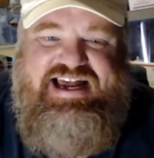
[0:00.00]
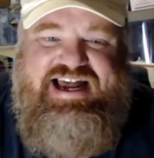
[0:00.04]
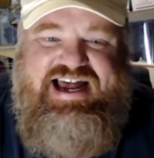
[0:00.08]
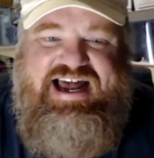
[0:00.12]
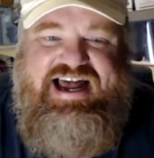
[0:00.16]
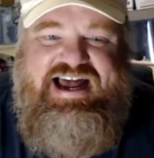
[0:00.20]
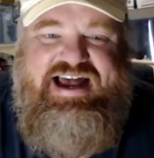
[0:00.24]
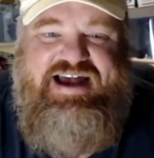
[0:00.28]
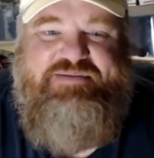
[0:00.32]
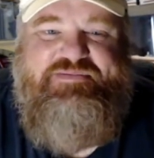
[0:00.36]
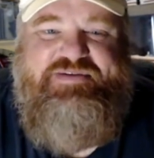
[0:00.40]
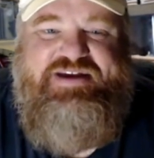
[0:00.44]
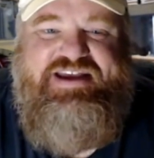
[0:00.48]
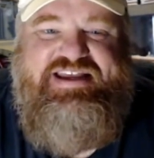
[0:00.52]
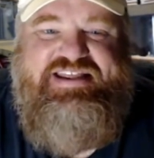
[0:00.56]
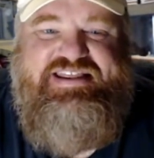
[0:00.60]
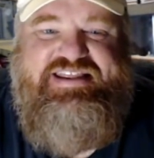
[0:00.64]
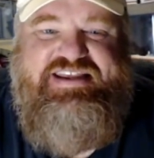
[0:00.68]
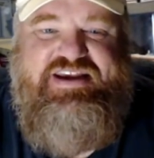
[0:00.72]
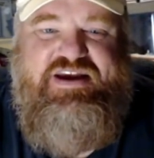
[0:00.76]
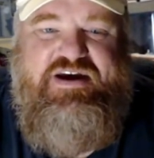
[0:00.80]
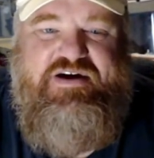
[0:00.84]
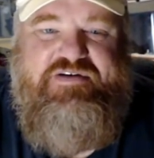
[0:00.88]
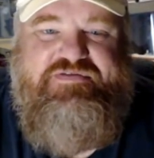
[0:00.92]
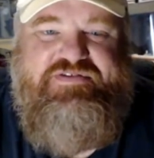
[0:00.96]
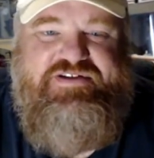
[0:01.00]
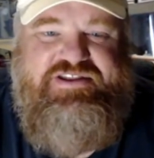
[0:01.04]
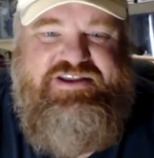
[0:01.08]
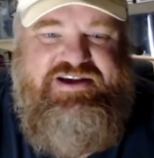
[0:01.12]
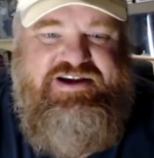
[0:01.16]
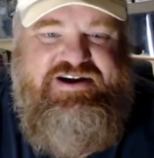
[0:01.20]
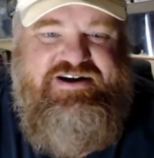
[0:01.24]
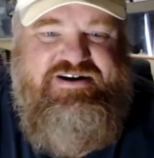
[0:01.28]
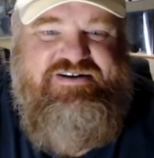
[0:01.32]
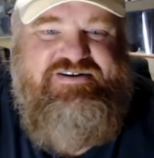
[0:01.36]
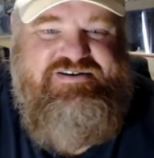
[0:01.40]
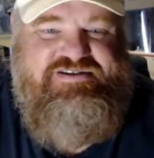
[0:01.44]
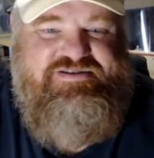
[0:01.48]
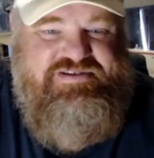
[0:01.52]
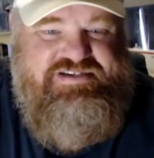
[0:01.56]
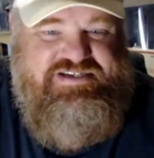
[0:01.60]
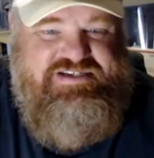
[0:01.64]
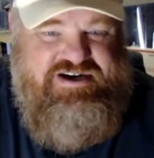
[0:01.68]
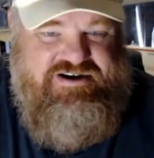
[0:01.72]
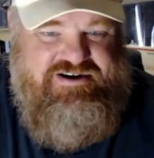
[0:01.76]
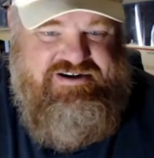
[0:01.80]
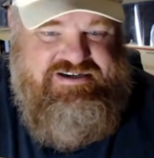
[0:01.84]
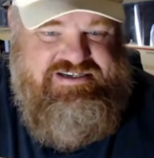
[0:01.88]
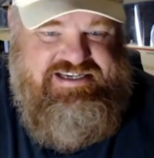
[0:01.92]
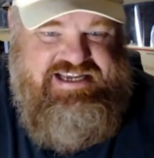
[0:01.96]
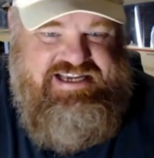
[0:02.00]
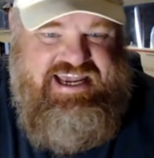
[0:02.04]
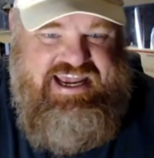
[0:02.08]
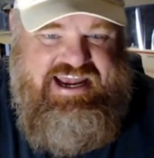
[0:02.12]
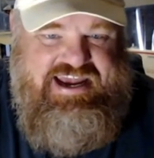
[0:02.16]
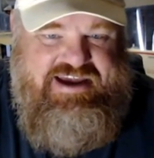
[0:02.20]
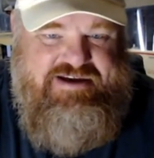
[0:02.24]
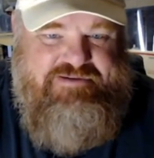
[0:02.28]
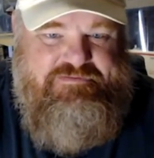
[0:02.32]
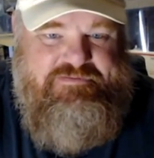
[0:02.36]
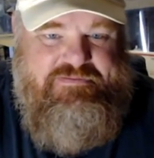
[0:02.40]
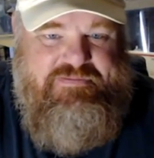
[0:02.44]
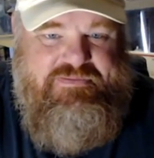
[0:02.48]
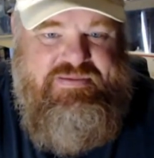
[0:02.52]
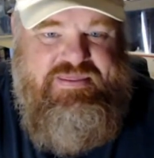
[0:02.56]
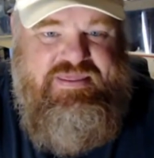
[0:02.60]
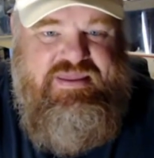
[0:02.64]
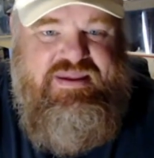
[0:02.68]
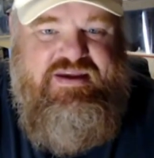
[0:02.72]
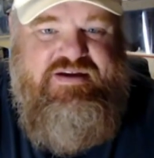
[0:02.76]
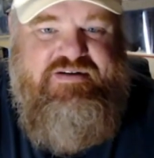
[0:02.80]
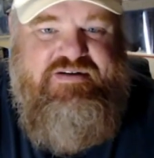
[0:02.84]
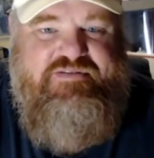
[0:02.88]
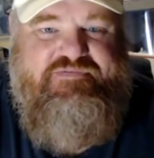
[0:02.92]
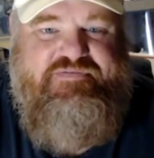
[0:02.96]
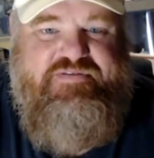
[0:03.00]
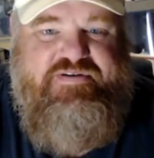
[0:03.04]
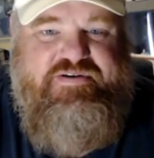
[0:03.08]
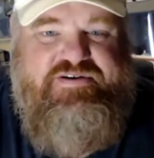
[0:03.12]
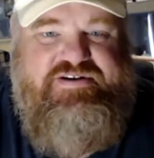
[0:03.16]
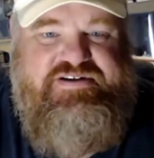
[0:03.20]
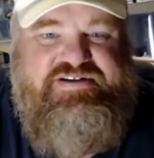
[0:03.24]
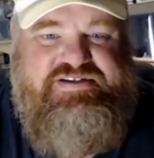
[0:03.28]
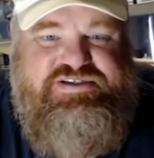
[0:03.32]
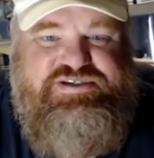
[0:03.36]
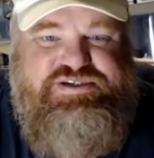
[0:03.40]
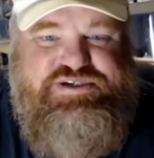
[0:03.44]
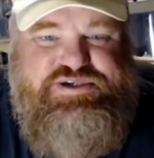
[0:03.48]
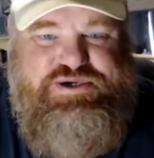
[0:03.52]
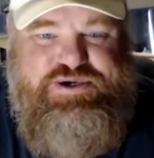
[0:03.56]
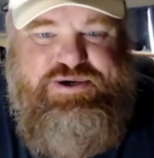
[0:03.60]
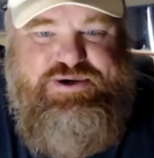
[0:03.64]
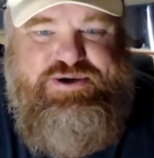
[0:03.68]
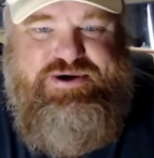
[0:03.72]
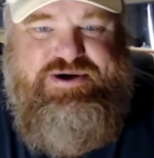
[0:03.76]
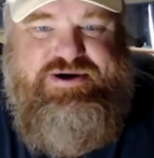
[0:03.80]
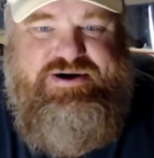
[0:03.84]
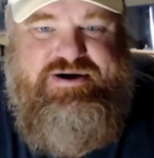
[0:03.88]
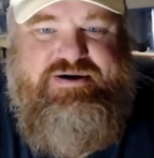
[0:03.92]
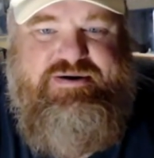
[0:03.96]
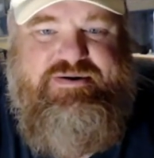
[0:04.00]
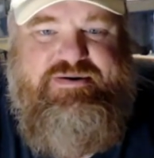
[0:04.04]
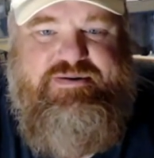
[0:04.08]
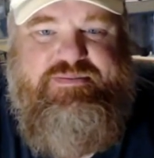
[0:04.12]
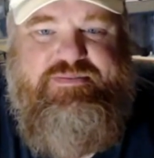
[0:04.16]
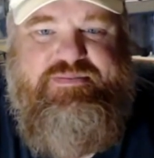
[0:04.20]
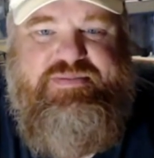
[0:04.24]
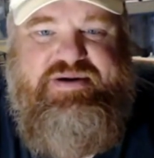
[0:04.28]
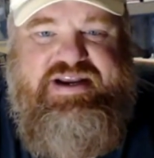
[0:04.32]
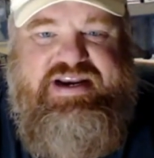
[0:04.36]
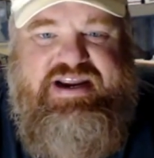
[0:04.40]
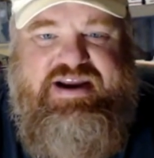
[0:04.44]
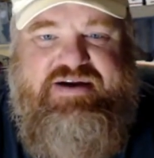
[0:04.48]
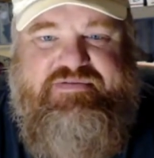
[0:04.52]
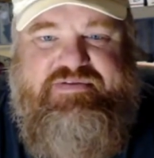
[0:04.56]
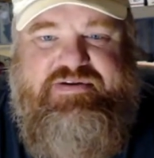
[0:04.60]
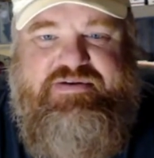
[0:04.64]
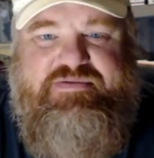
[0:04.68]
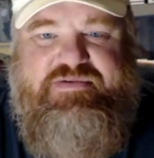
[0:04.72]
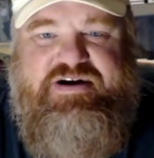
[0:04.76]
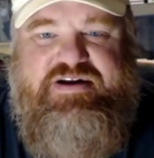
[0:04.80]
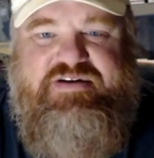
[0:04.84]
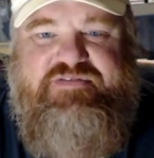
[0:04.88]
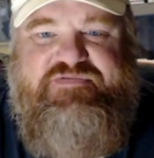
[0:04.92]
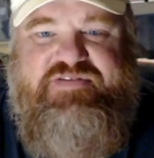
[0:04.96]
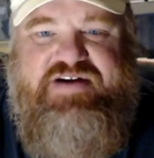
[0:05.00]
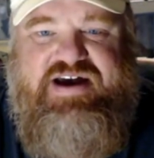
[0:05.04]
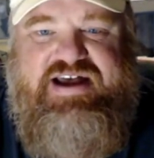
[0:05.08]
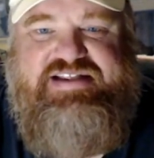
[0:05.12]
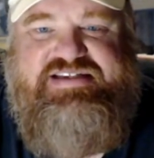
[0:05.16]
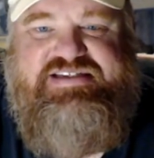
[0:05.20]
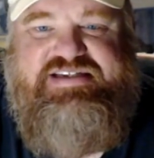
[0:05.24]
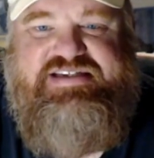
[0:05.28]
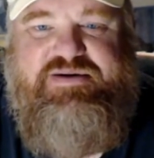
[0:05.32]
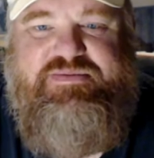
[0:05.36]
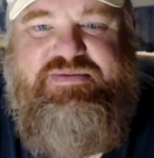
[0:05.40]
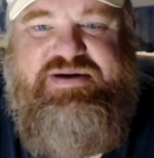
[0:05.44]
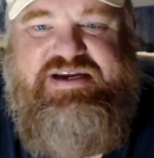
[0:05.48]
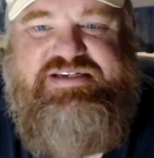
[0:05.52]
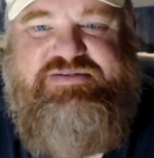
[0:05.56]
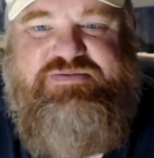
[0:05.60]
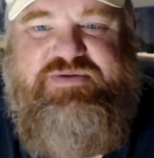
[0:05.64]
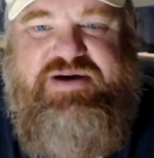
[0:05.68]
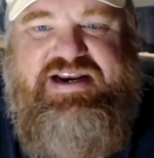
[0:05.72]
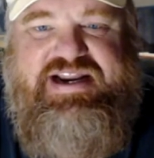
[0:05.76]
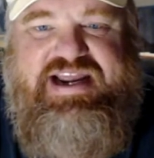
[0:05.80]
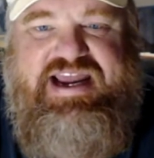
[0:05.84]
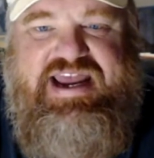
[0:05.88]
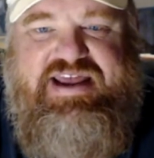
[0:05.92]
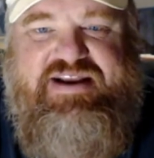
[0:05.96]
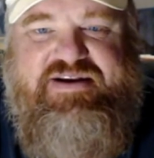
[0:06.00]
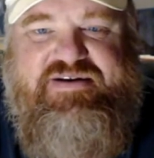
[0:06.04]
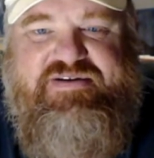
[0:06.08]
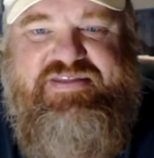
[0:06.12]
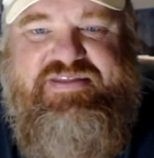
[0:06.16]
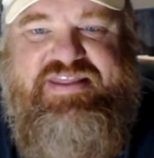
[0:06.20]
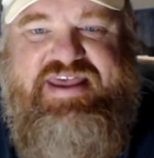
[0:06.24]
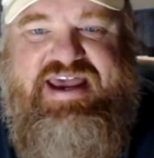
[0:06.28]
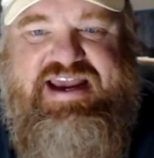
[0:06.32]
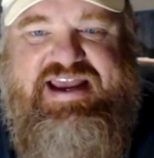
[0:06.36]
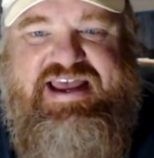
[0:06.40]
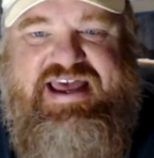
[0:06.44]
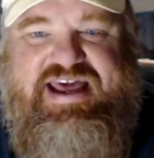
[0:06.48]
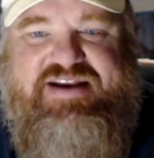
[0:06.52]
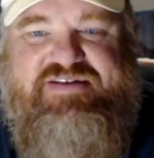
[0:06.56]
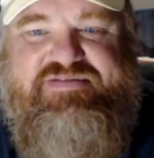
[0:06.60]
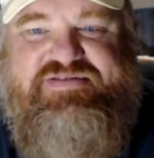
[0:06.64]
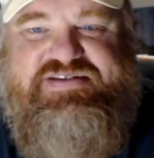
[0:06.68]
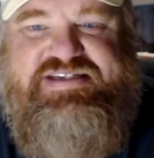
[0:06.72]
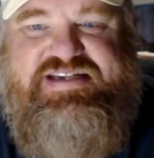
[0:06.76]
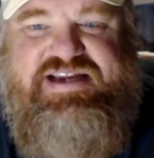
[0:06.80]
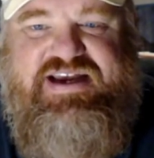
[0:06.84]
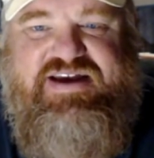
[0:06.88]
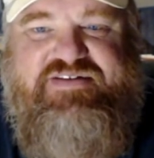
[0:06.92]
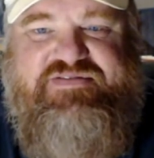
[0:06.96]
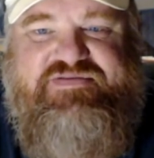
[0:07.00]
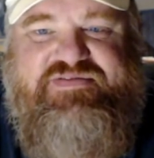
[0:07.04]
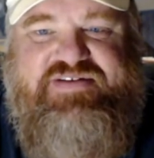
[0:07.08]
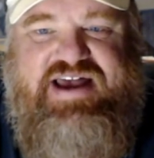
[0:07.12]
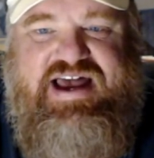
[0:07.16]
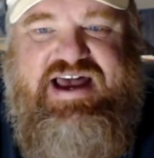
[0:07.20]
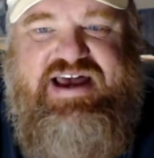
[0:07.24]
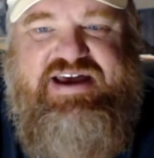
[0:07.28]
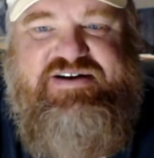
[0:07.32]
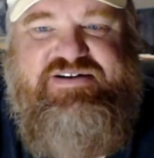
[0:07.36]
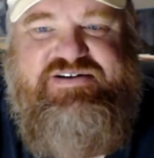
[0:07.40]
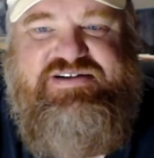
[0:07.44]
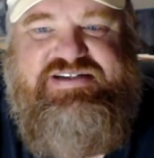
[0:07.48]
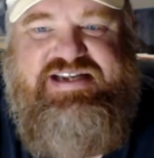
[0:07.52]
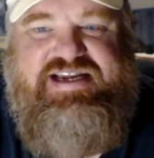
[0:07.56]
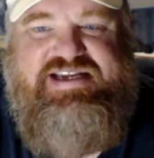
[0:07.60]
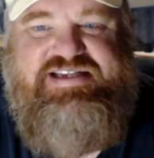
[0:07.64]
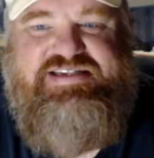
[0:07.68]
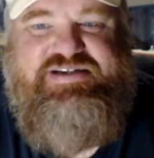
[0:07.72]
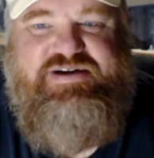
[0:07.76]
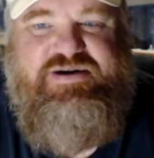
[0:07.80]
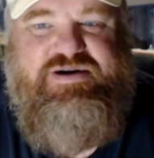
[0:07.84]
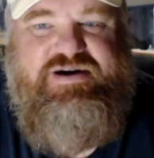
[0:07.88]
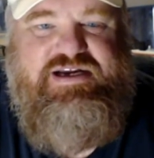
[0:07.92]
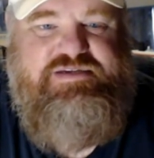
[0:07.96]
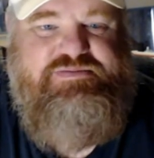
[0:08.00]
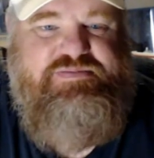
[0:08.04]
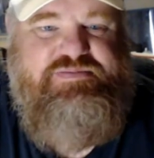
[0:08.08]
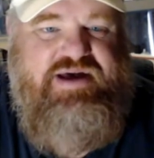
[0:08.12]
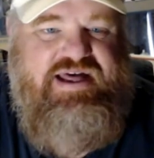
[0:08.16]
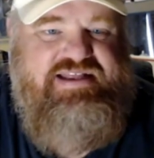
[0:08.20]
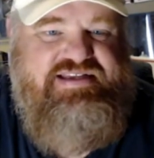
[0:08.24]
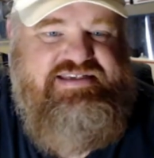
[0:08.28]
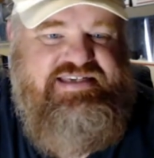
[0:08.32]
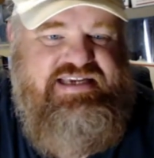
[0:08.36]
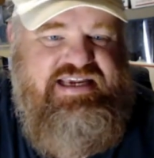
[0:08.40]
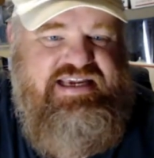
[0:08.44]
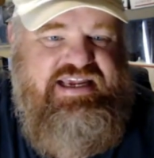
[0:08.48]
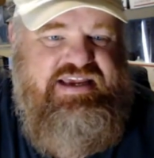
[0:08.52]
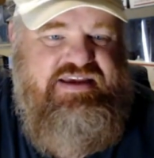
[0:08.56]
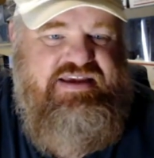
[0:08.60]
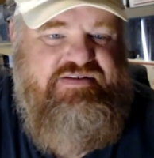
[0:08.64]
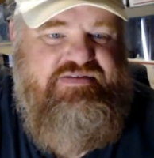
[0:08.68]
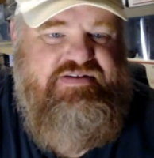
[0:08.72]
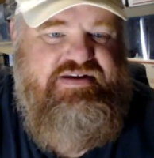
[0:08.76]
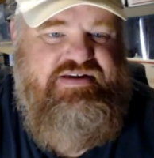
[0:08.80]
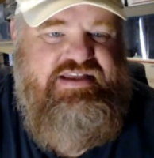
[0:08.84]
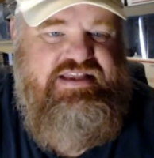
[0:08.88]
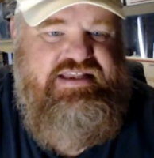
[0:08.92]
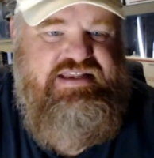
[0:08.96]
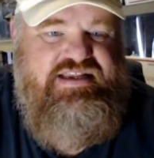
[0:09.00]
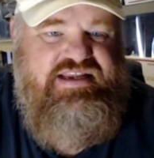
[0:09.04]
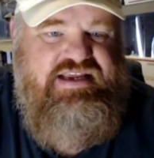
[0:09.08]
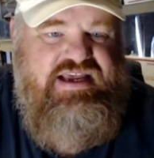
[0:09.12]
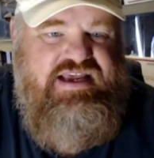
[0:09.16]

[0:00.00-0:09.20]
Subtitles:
I'm in the over the years returns camp. For sure, but everyone finds their best way to handle that kind of stuff. I understand Cernak's policy, even